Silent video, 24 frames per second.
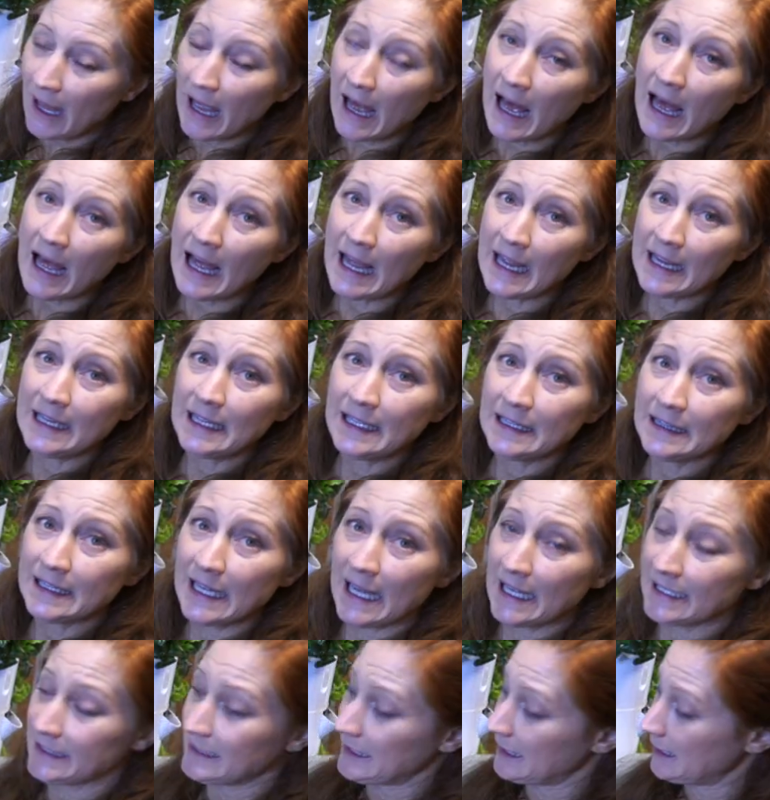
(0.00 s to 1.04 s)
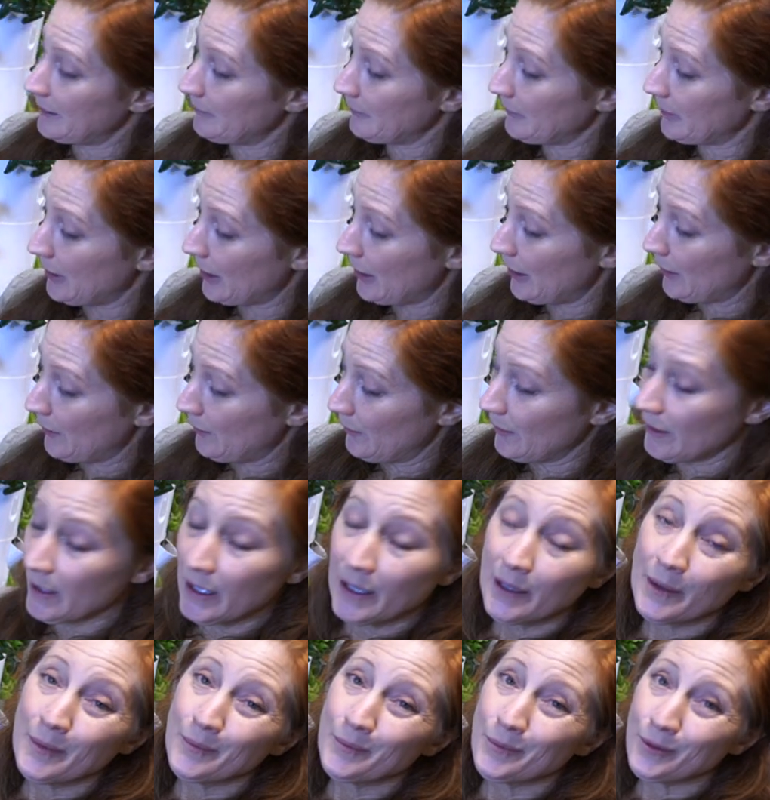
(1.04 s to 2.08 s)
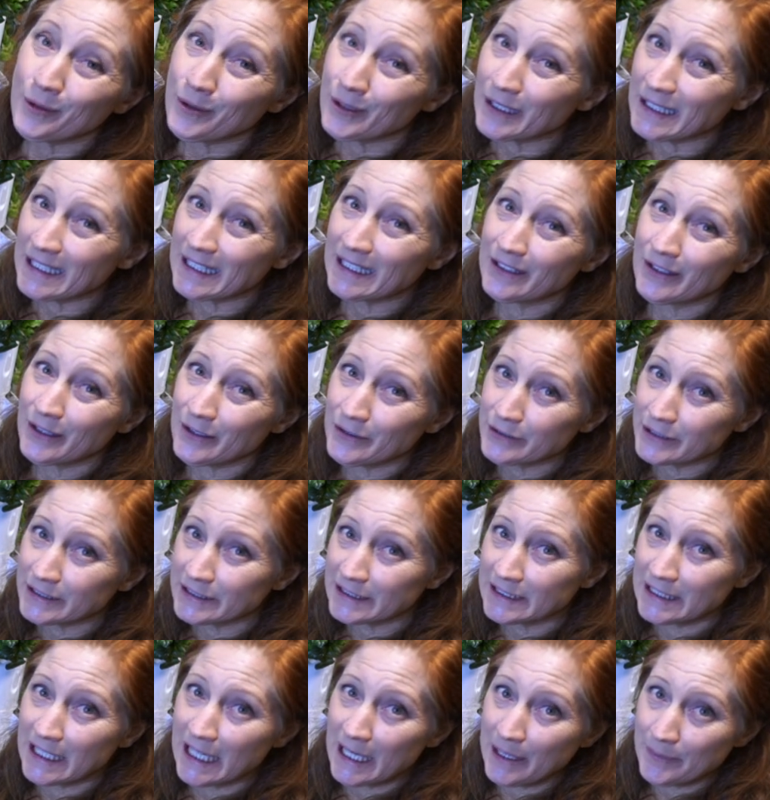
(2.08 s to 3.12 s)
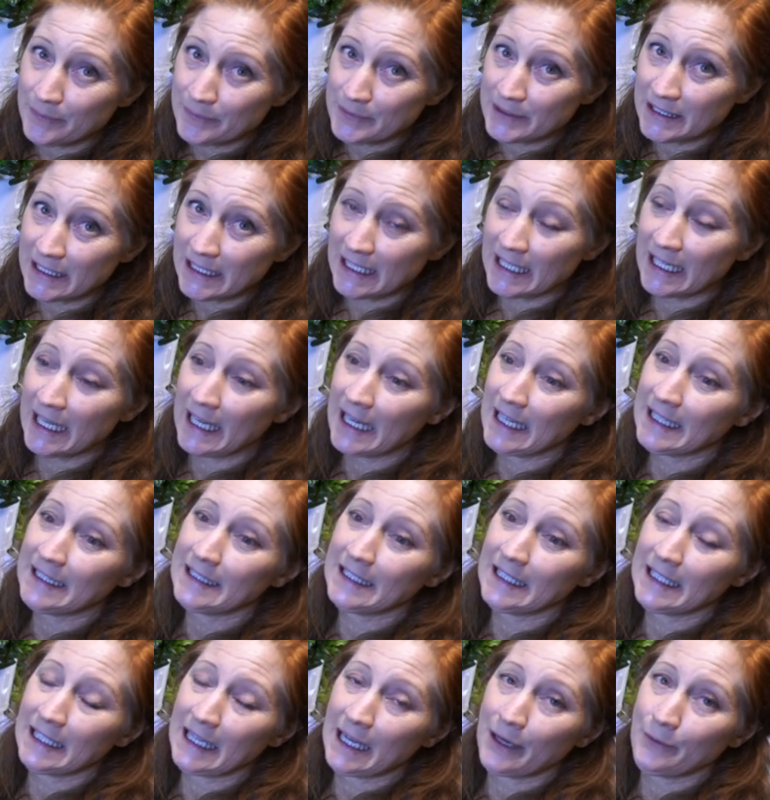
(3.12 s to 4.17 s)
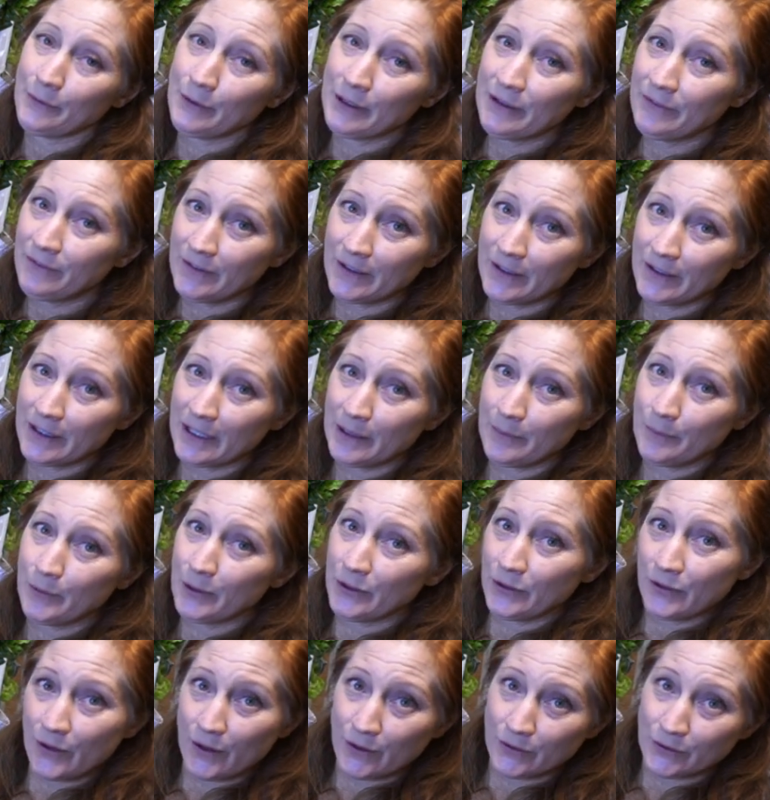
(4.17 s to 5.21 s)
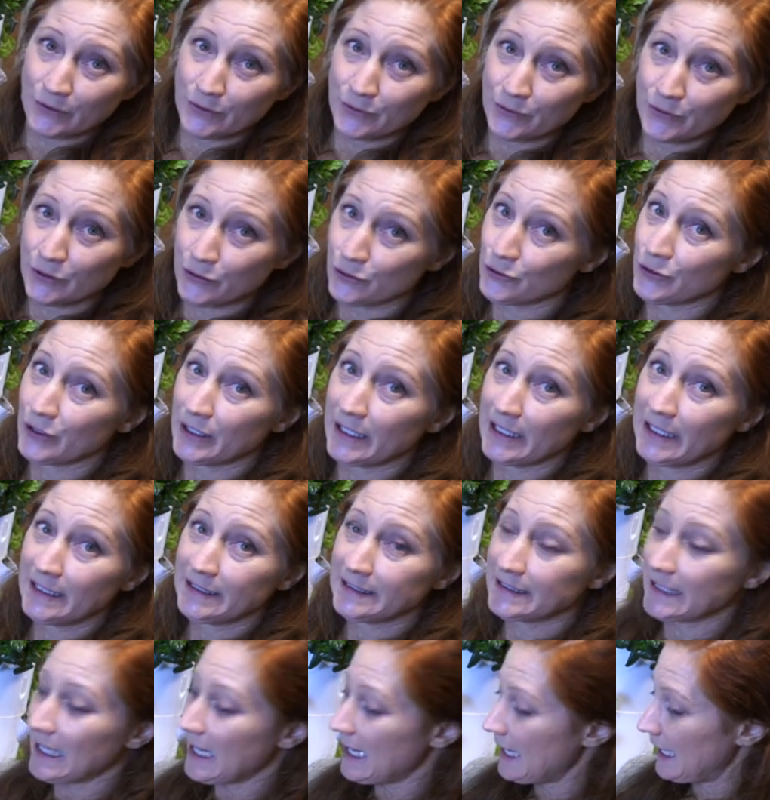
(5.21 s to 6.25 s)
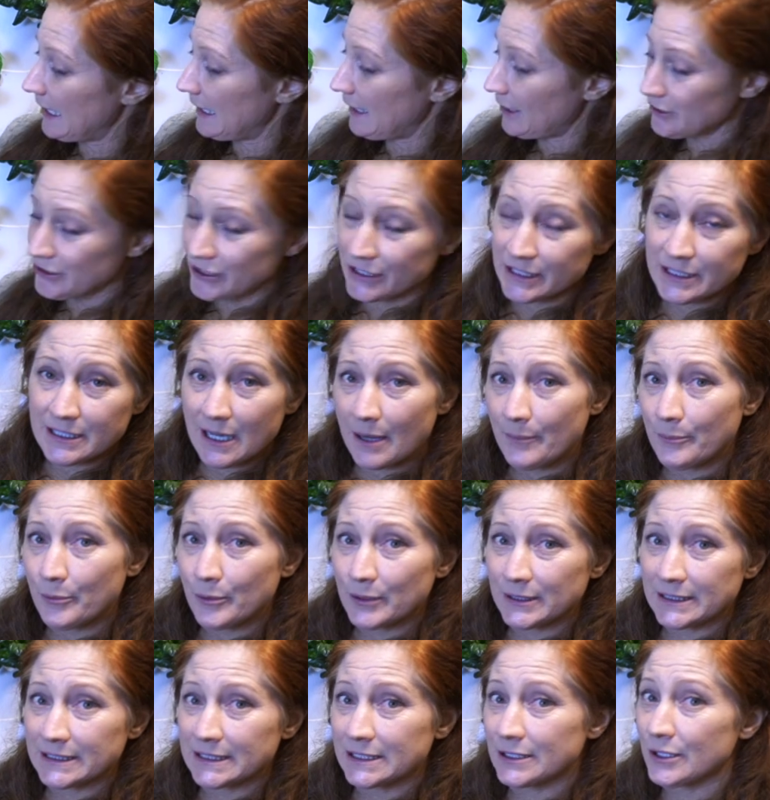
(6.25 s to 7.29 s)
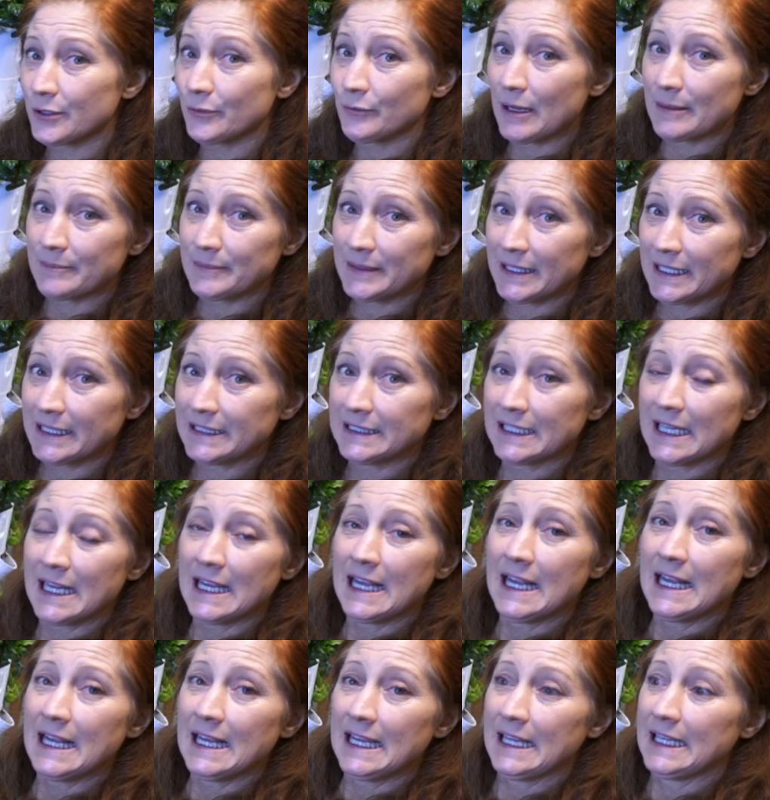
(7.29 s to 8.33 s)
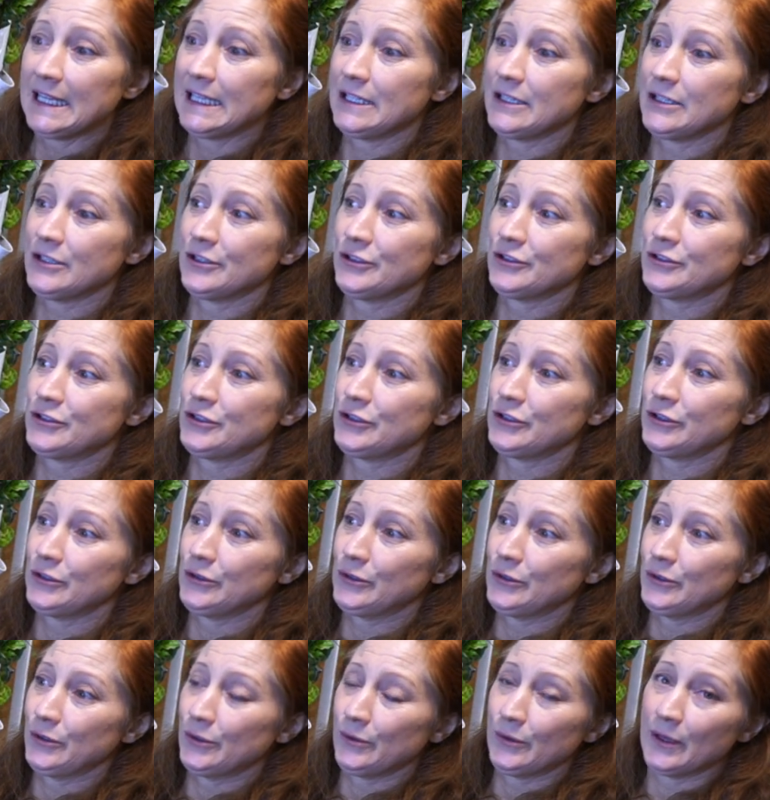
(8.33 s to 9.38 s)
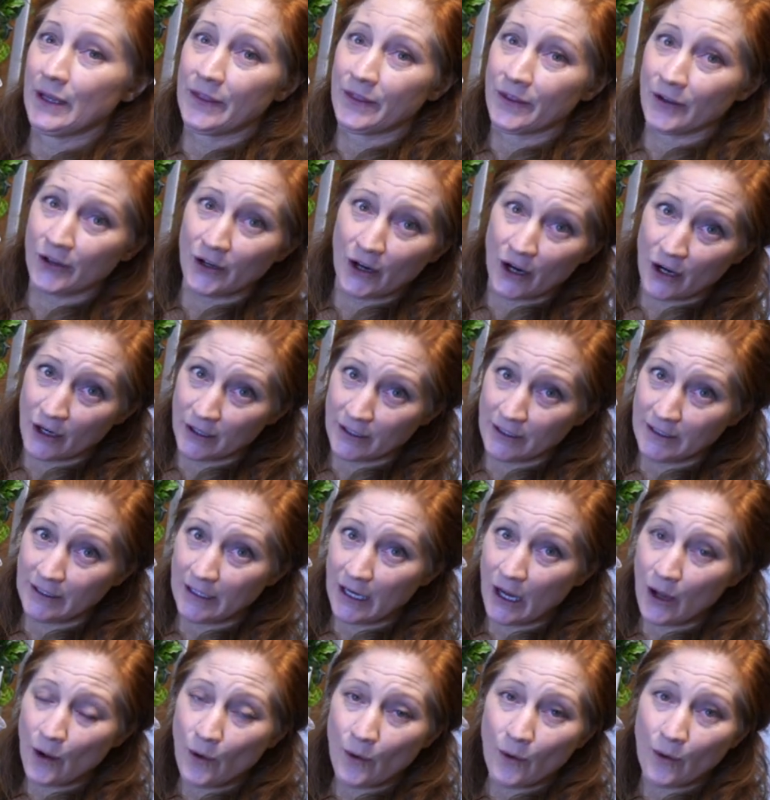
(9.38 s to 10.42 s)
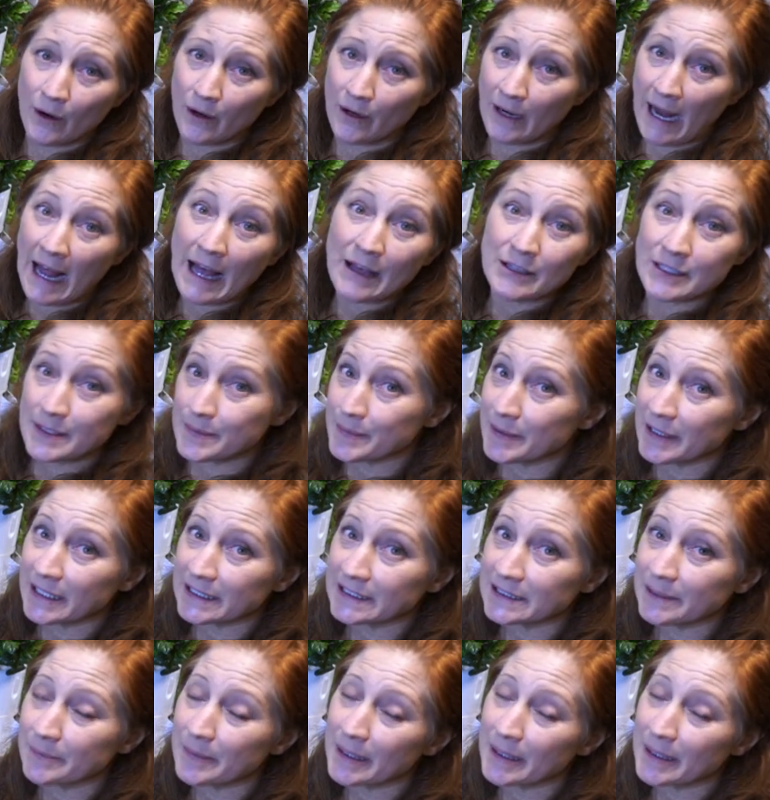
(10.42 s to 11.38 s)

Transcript: I let them go pretty close to empty and then I refill them with all new nutrients and I'll just dump what's the remnant into the garden or houseplants.